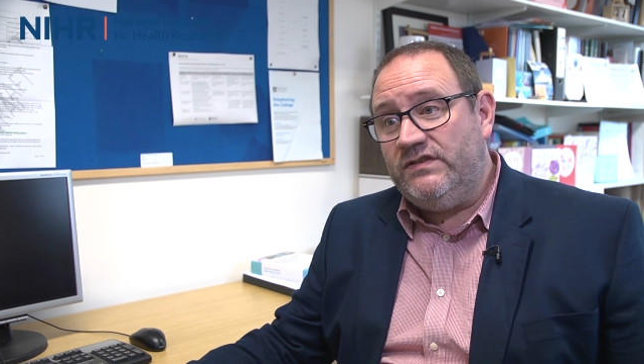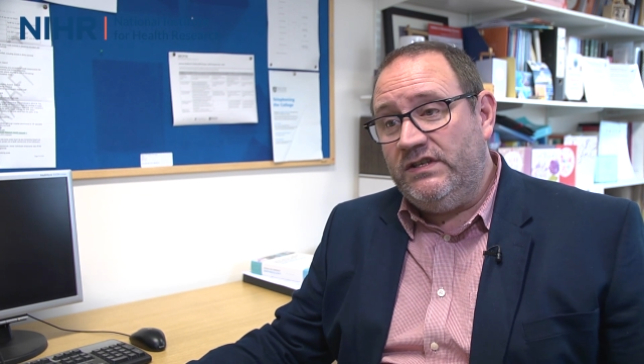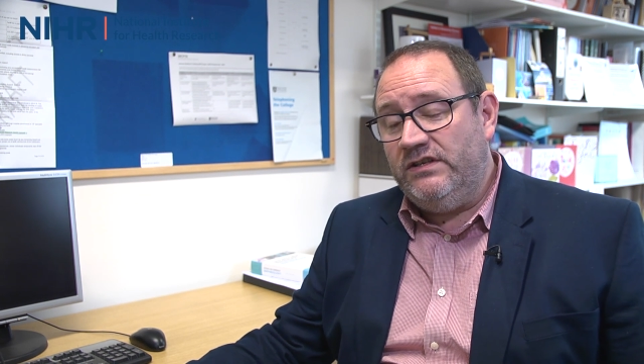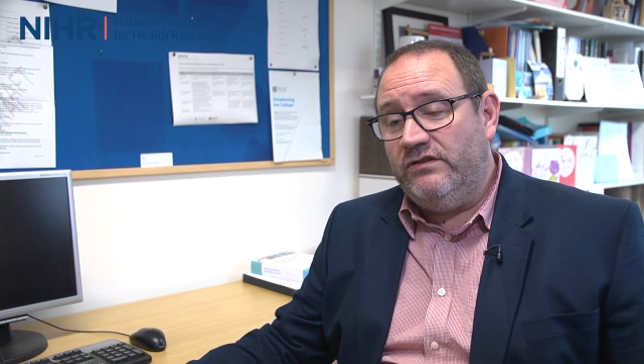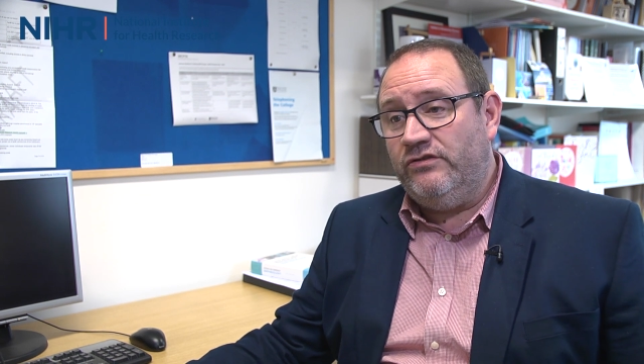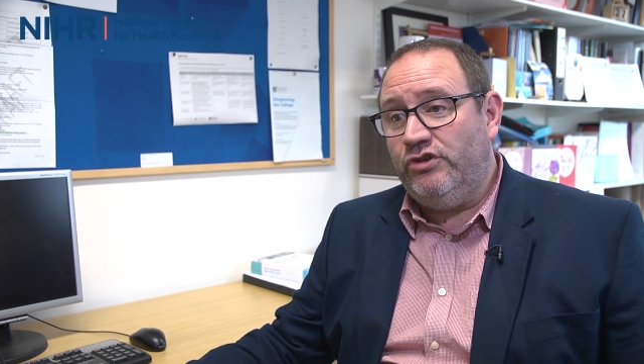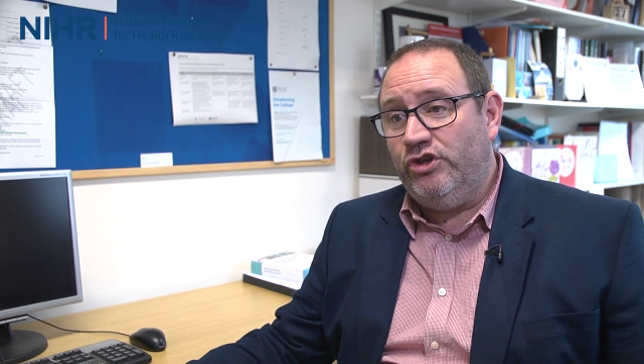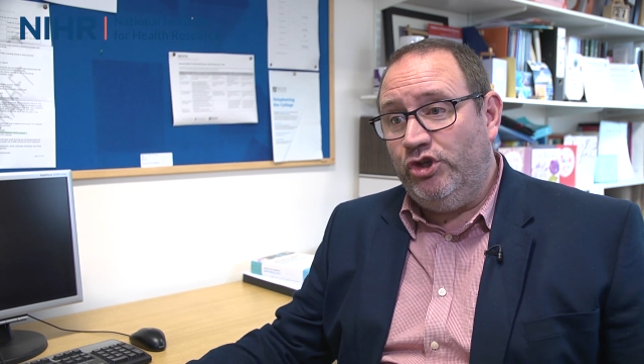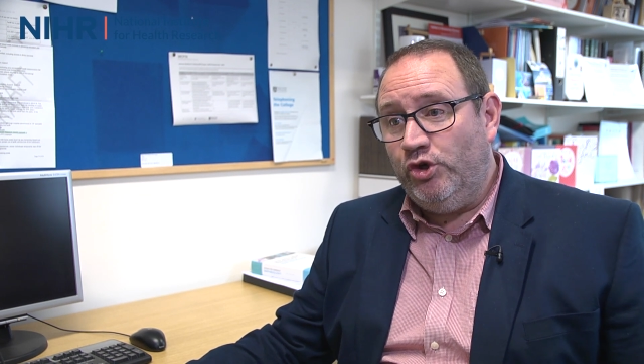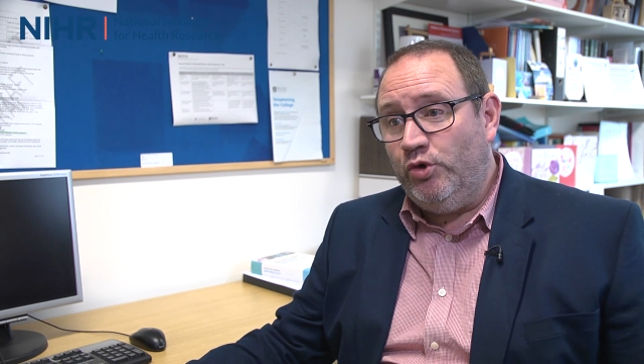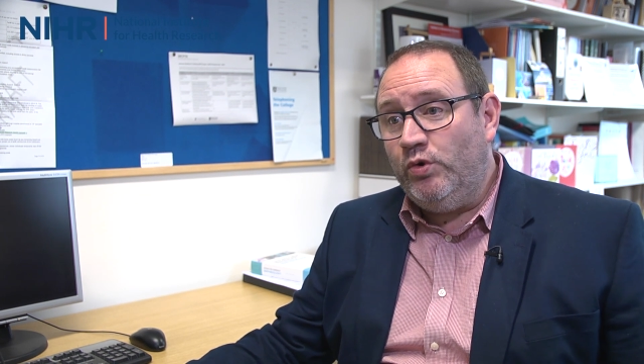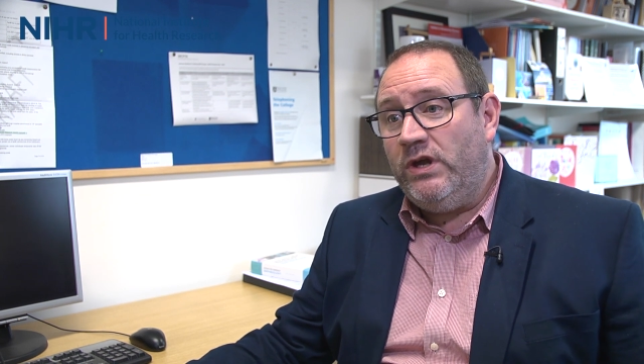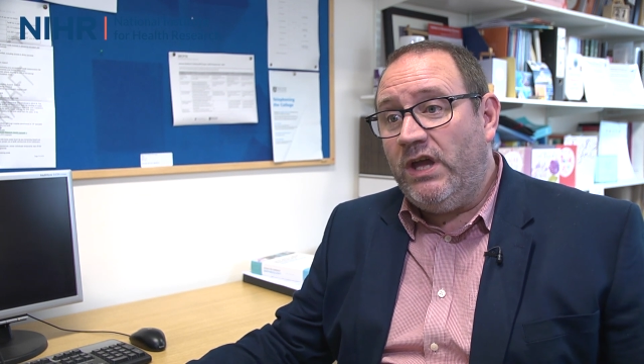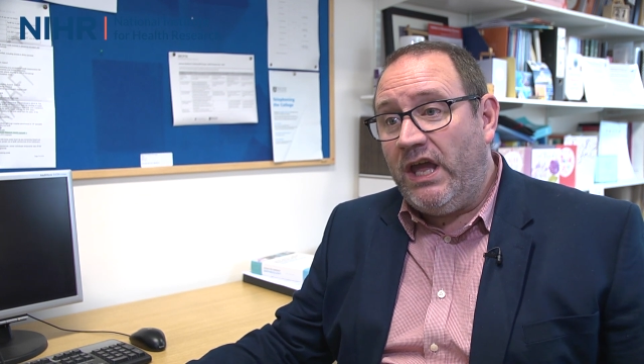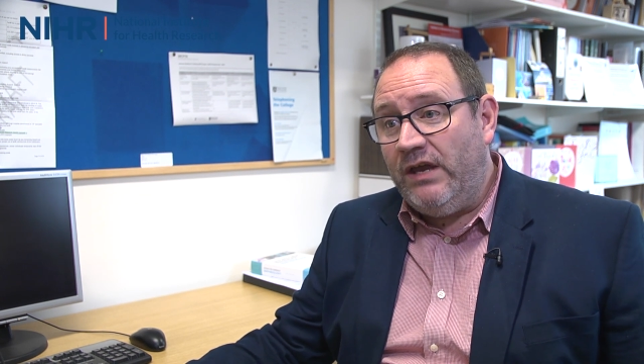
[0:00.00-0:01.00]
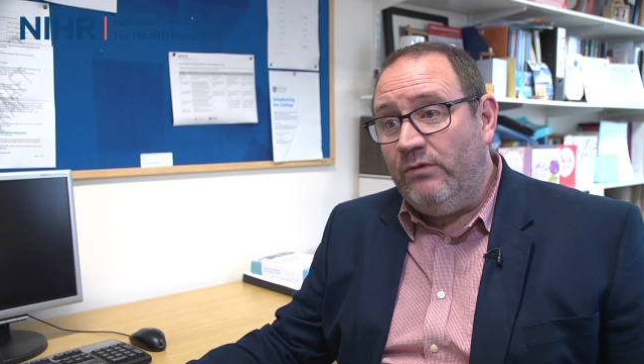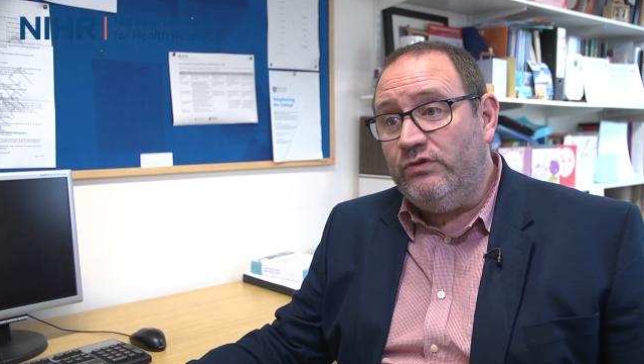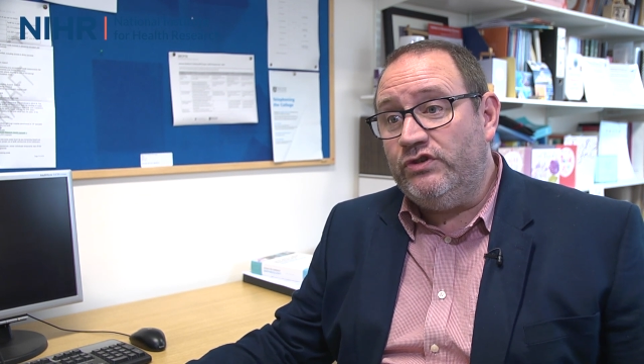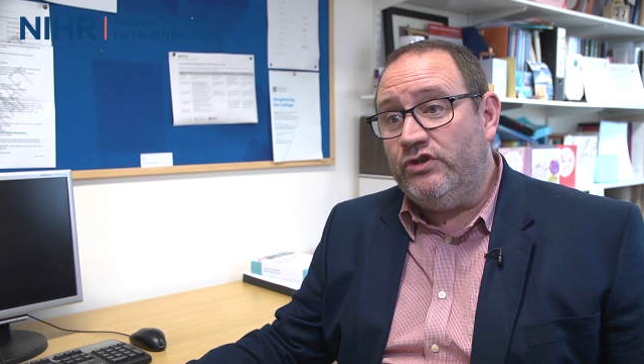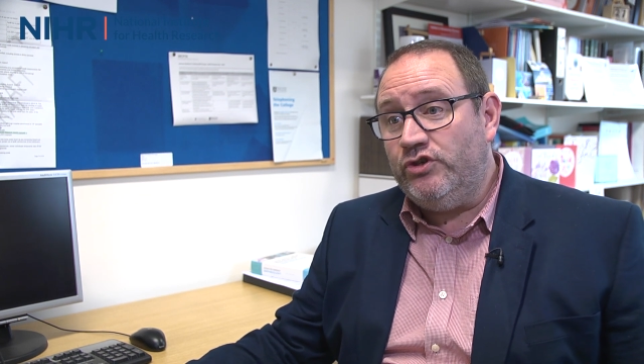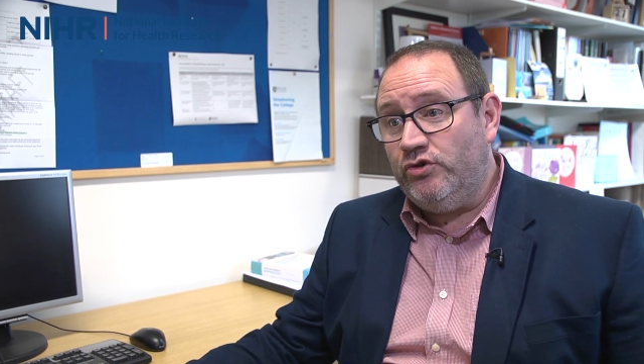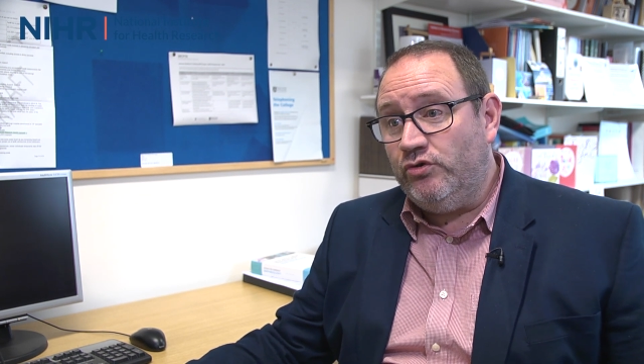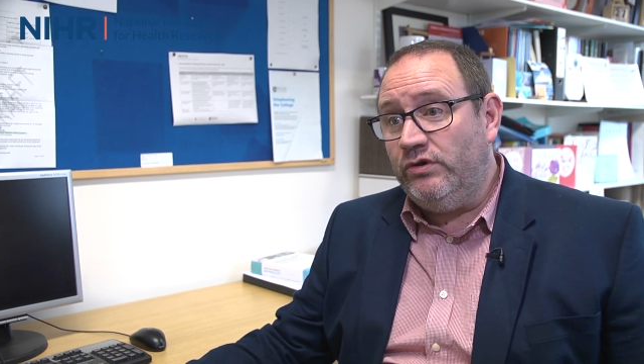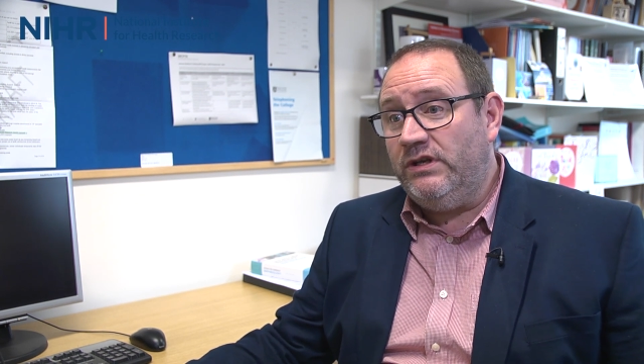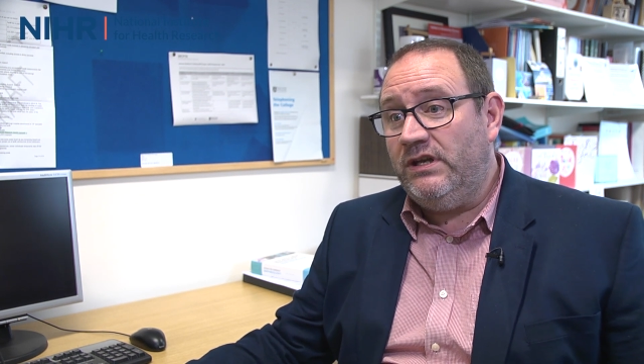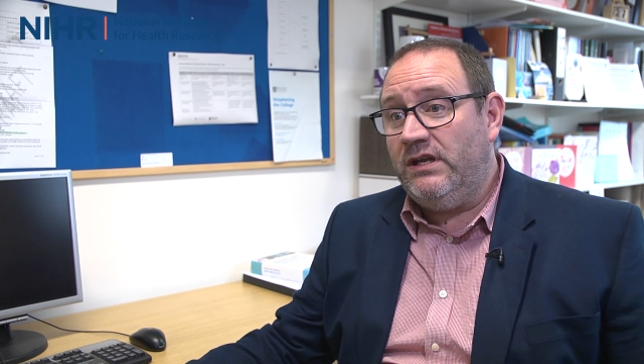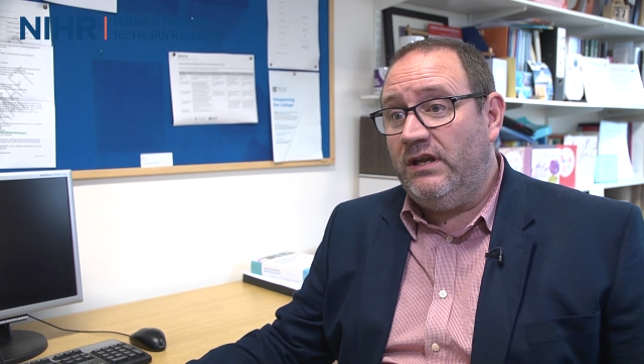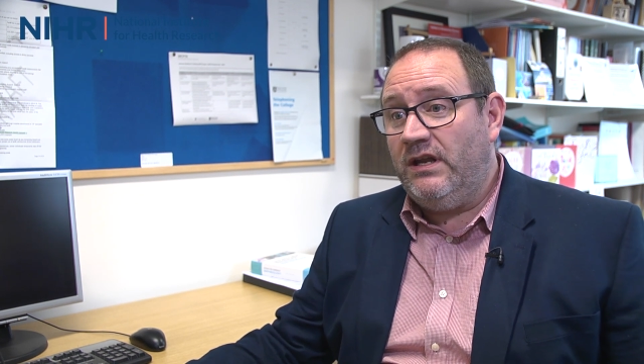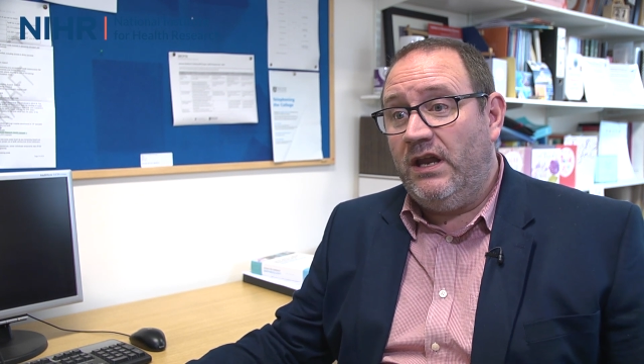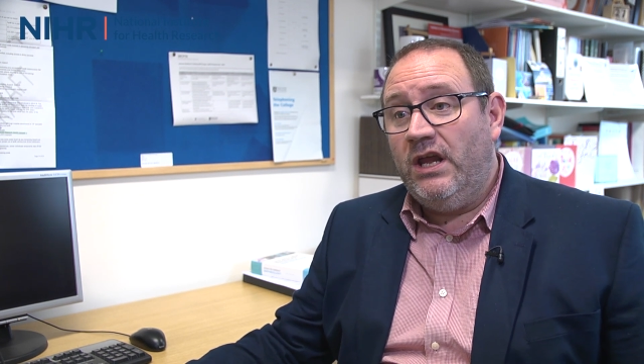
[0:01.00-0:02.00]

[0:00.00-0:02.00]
see that the UK was the joint